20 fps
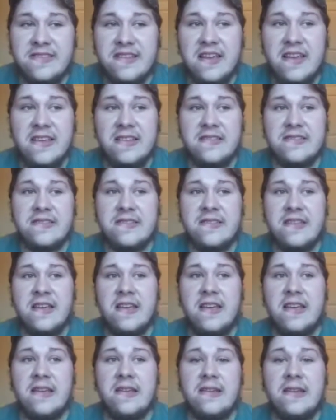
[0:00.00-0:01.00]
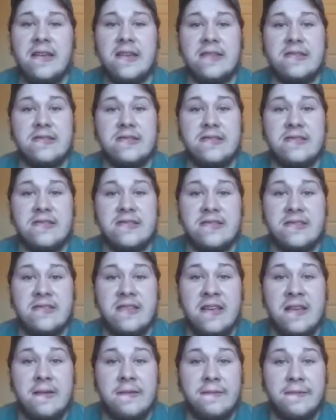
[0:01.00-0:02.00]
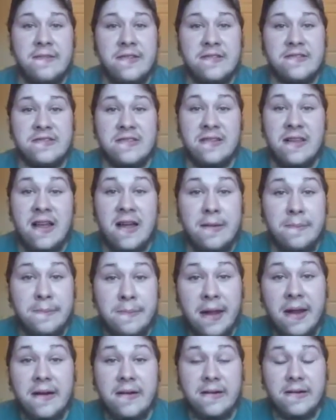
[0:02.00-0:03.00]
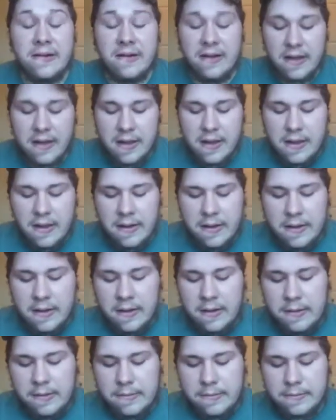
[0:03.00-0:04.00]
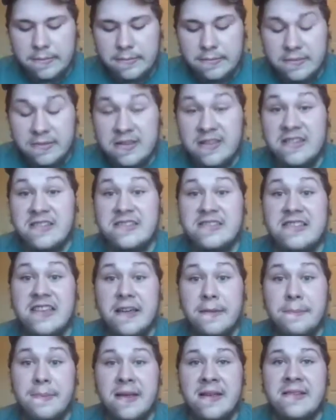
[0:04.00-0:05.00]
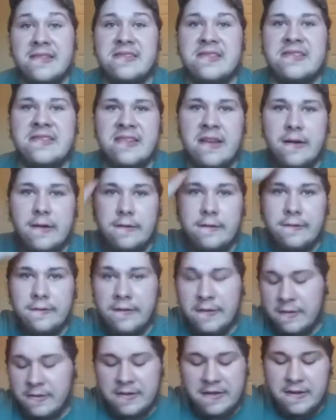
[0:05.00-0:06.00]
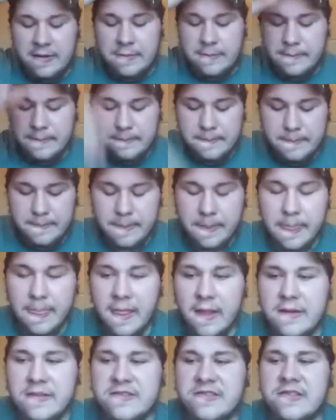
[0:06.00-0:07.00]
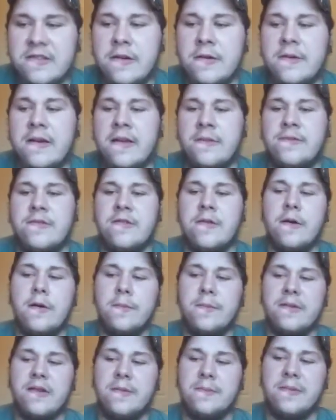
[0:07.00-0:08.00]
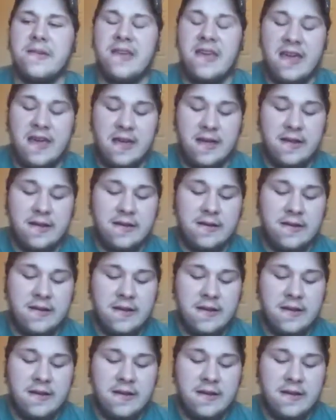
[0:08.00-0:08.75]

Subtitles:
taste, and it feels a lot better. The dip itself, okay. So if you open up a can